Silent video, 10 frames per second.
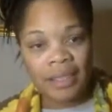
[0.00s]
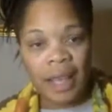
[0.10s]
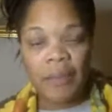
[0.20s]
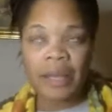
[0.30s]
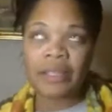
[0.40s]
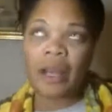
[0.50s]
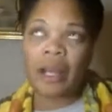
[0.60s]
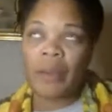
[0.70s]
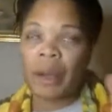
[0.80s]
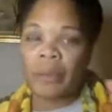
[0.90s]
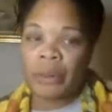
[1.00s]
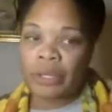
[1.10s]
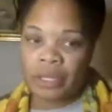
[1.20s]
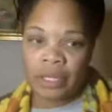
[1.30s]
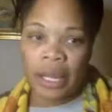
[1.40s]
They may talk about
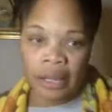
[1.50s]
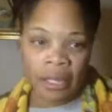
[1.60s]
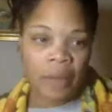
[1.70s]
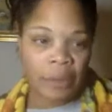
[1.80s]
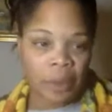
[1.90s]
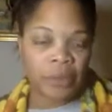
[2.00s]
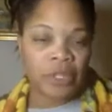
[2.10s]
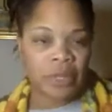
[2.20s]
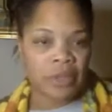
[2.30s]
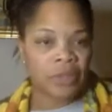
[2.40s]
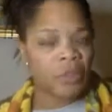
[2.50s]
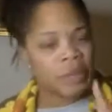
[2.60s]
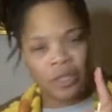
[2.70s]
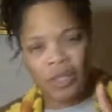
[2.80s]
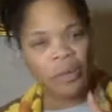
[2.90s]
pushing out a couple of push-ups and everything,
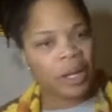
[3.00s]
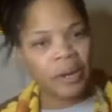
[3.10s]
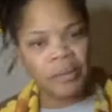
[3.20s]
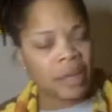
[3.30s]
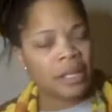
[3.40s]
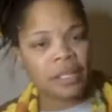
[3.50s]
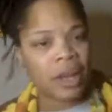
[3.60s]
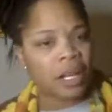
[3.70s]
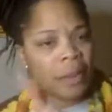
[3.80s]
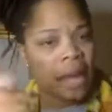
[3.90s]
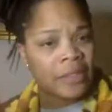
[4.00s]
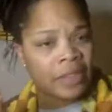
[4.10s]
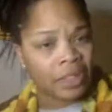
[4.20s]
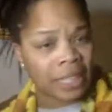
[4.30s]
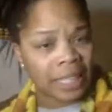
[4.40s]
but you don't hear men talk about how they're
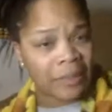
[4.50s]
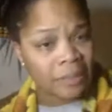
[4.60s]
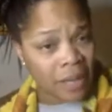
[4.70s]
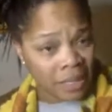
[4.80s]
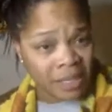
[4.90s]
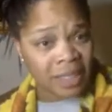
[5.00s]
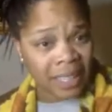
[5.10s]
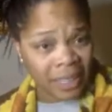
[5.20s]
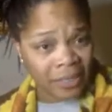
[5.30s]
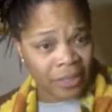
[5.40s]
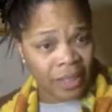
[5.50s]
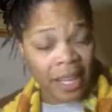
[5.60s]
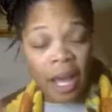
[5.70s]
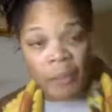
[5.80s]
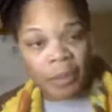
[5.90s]
going to get mentally healthy,
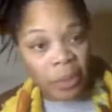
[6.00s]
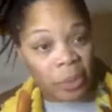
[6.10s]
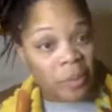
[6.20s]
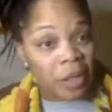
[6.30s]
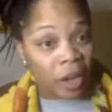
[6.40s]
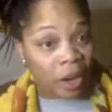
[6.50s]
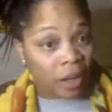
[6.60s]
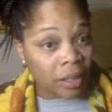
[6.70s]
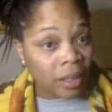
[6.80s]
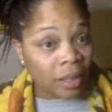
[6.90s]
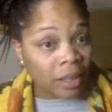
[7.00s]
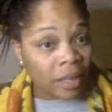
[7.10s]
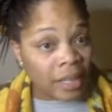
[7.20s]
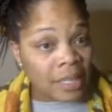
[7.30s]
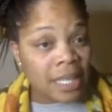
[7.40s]
but the women are.
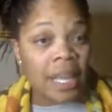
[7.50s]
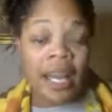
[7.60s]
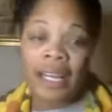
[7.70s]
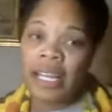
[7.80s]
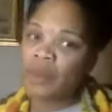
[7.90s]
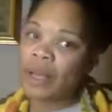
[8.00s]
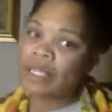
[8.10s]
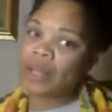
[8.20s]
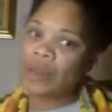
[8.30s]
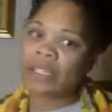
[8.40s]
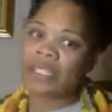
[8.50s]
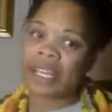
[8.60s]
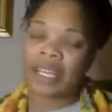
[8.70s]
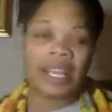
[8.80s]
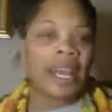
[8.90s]
See, and that's why I said, wait a
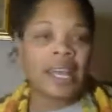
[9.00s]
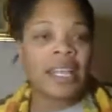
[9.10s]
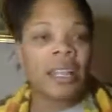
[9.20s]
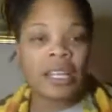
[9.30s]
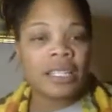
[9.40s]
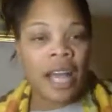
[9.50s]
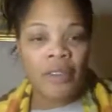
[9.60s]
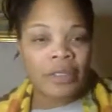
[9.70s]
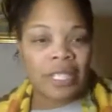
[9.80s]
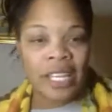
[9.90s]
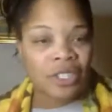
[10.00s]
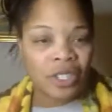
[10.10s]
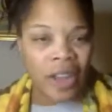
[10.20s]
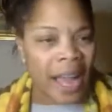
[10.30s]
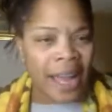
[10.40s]
second, these conversations
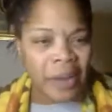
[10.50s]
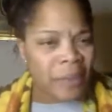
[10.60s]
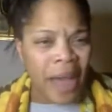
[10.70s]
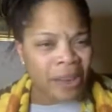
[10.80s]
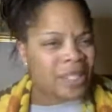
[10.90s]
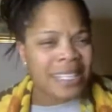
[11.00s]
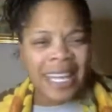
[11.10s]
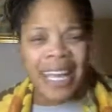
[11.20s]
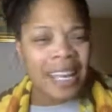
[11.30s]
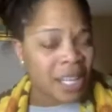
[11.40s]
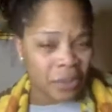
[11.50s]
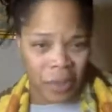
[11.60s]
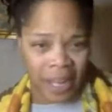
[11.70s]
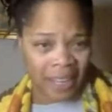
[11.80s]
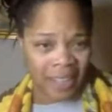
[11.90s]
are out of balance
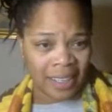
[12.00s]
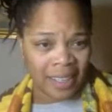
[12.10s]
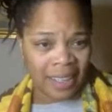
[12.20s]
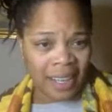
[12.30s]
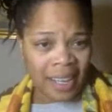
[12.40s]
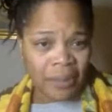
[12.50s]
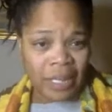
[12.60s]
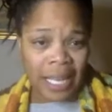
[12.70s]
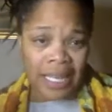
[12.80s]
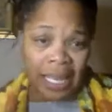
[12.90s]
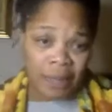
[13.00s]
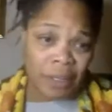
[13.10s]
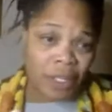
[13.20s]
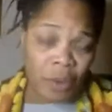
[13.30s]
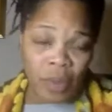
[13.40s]
anyway. But they need to
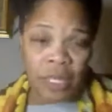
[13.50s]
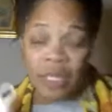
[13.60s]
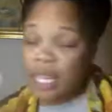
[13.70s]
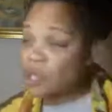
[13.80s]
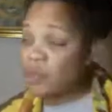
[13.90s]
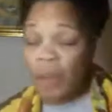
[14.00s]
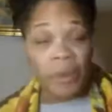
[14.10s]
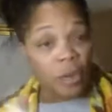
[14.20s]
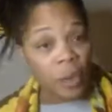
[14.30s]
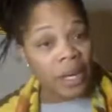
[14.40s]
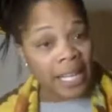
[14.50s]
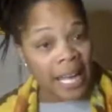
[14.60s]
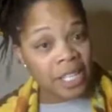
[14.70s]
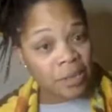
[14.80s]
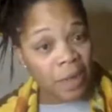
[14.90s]
be doing these women who want to catch men.